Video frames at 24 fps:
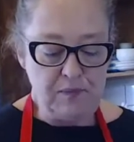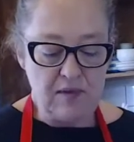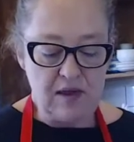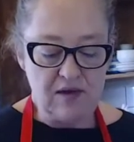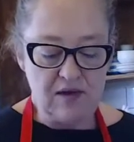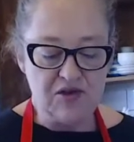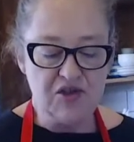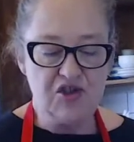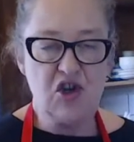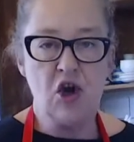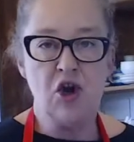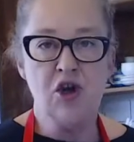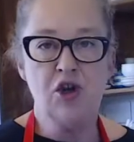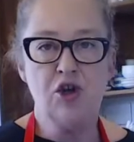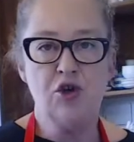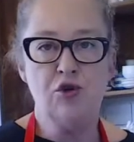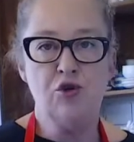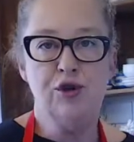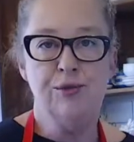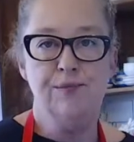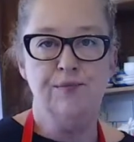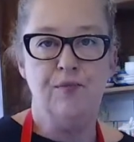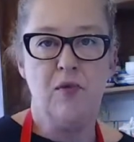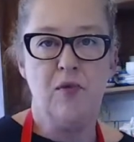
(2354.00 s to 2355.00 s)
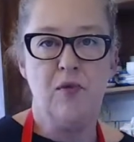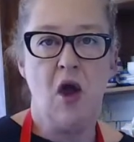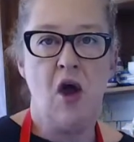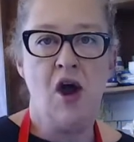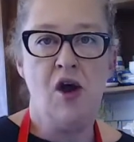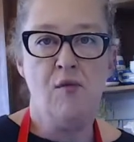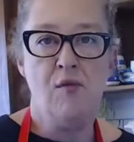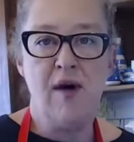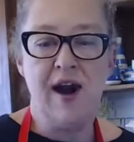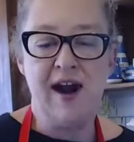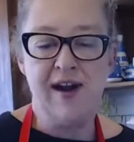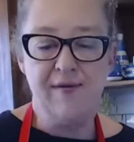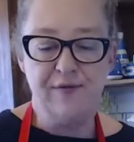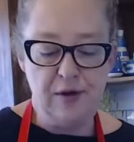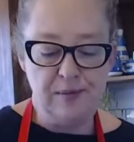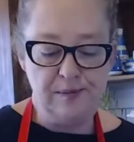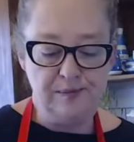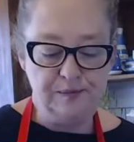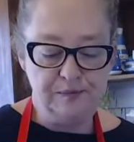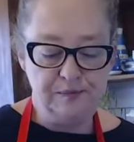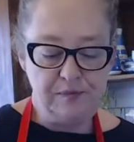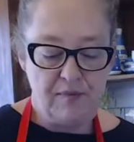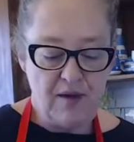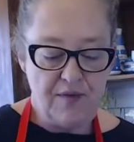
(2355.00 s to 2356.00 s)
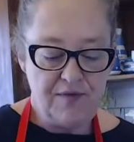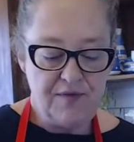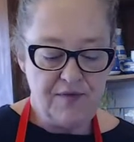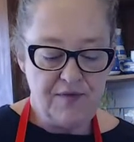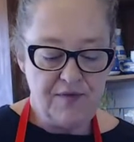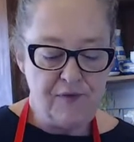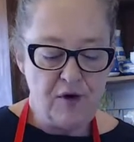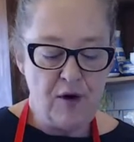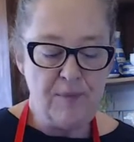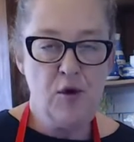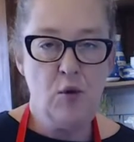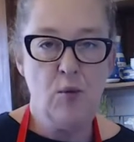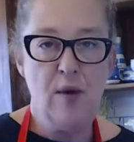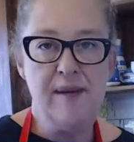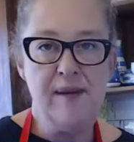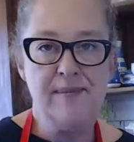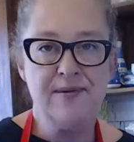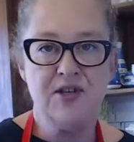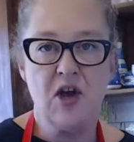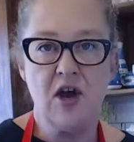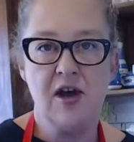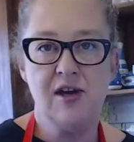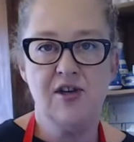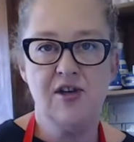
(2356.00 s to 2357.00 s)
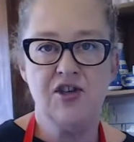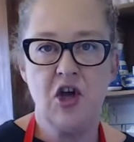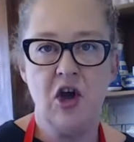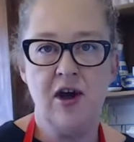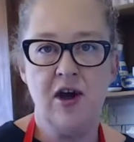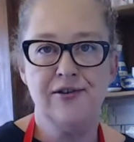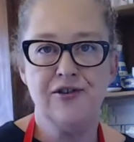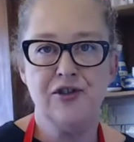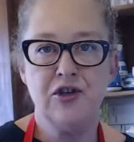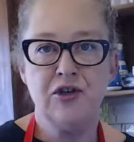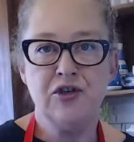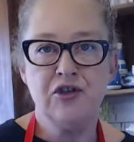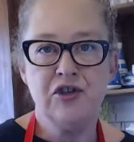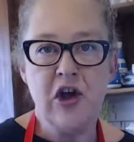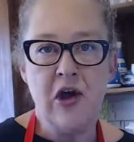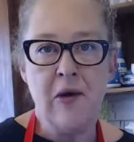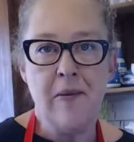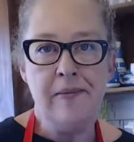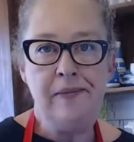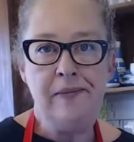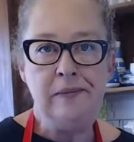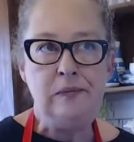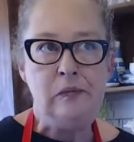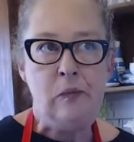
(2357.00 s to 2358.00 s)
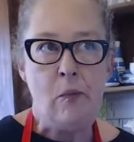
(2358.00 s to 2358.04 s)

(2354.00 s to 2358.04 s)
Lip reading: So good. I rate them. They're from the website Diet Doctor.